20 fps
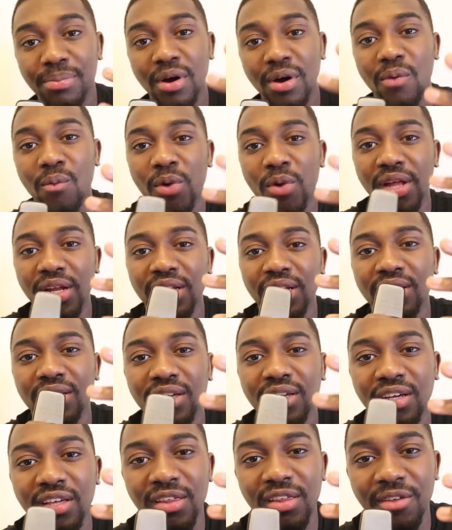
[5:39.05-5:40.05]
But when
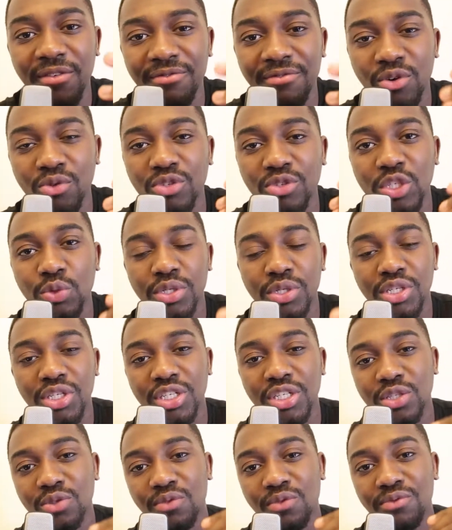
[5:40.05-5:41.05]
the phone
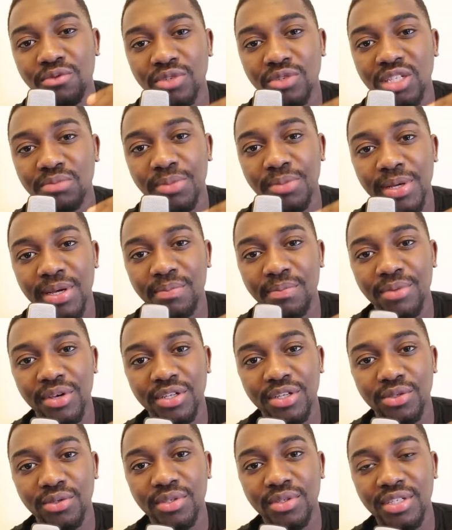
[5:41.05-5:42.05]
switches to 40
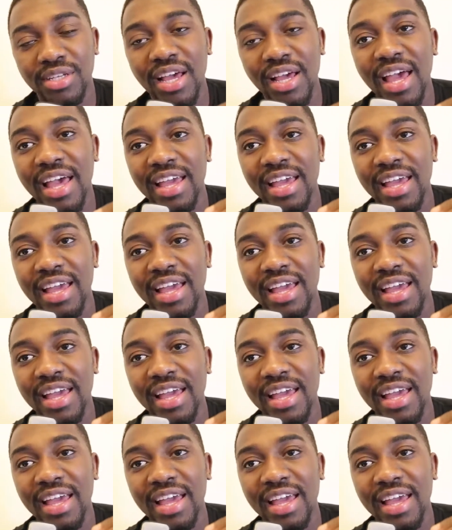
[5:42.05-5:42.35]
megapixels,